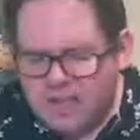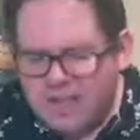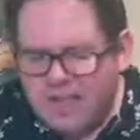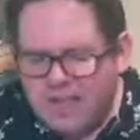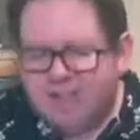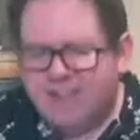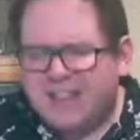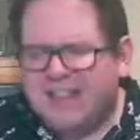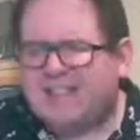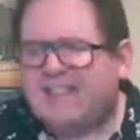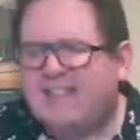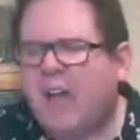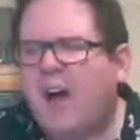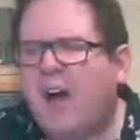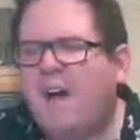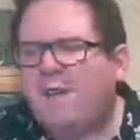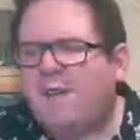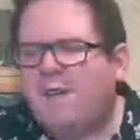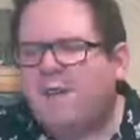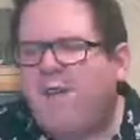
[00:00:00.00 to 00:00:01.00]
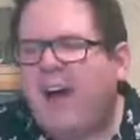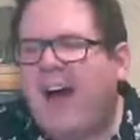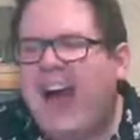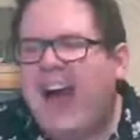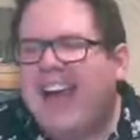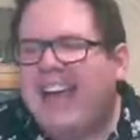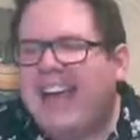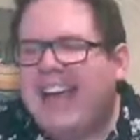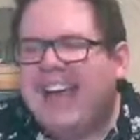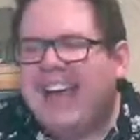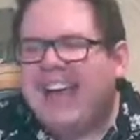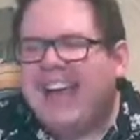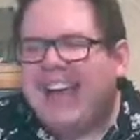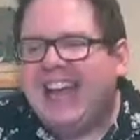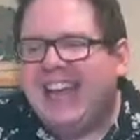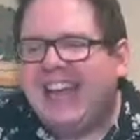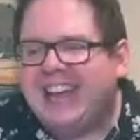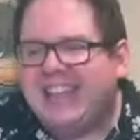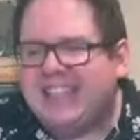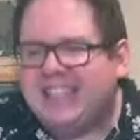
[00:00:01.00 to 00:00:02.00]
There's no fight,
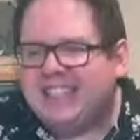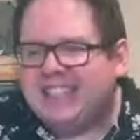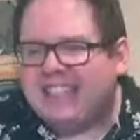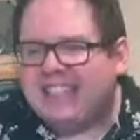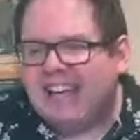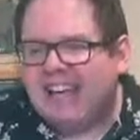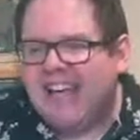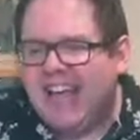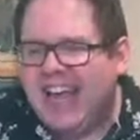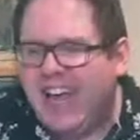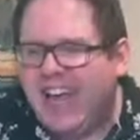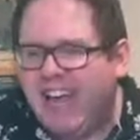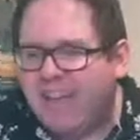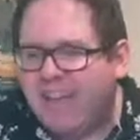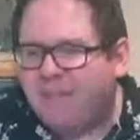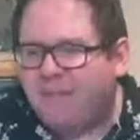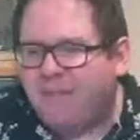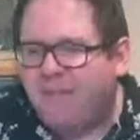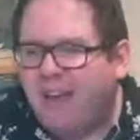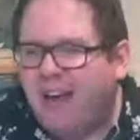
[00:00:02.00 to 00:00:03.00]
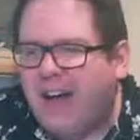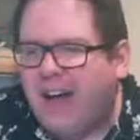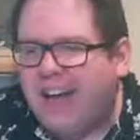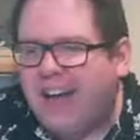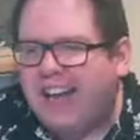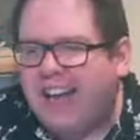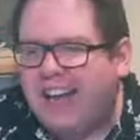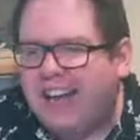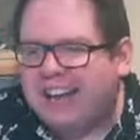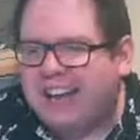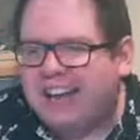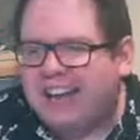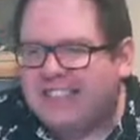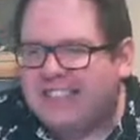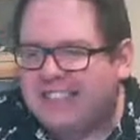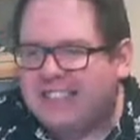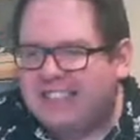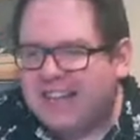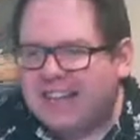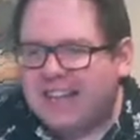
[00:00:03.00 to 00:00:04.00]
you can't fight
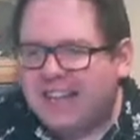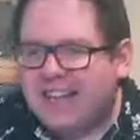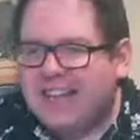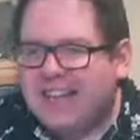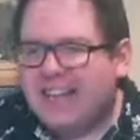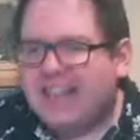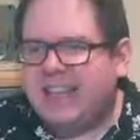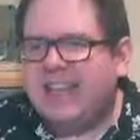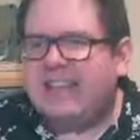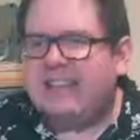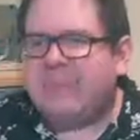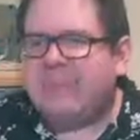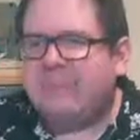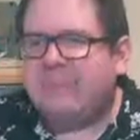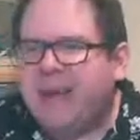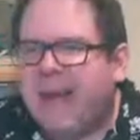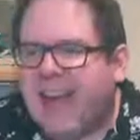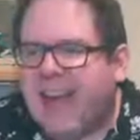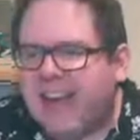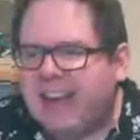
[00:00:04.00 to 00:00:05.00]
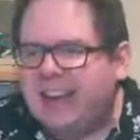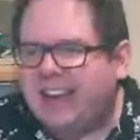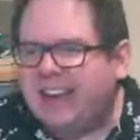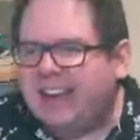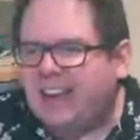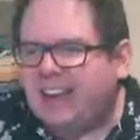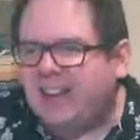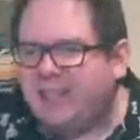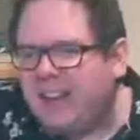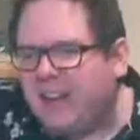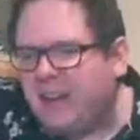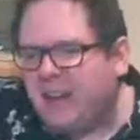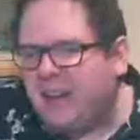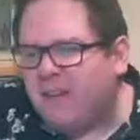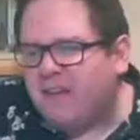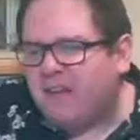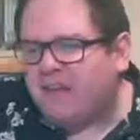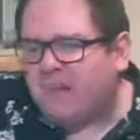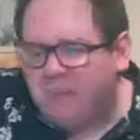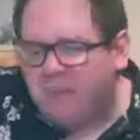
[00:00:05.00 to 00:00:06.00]
this battle of
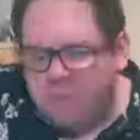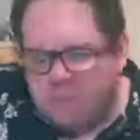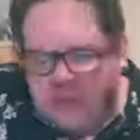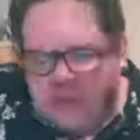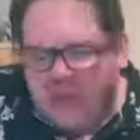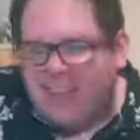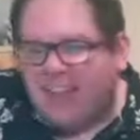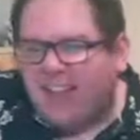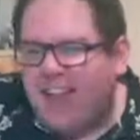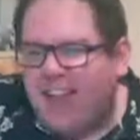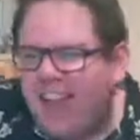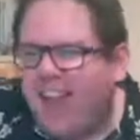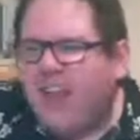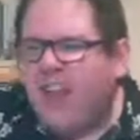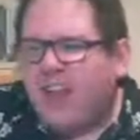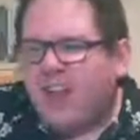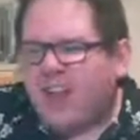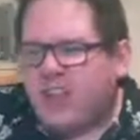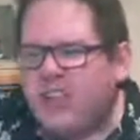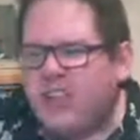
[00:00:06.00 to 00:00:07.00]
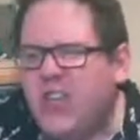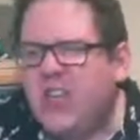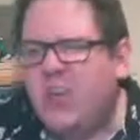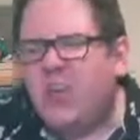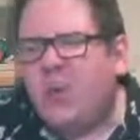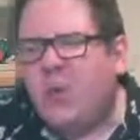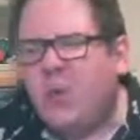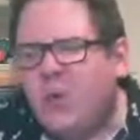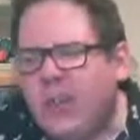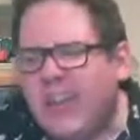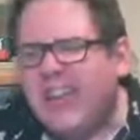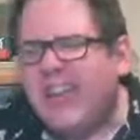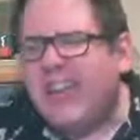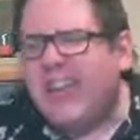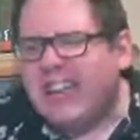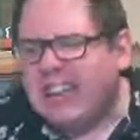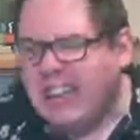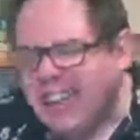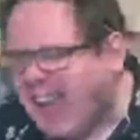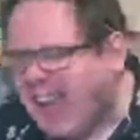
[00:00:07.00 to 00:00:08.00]
love with me. You
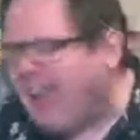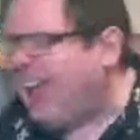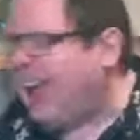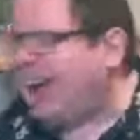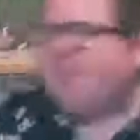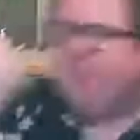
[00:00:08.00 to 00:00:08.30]
win again.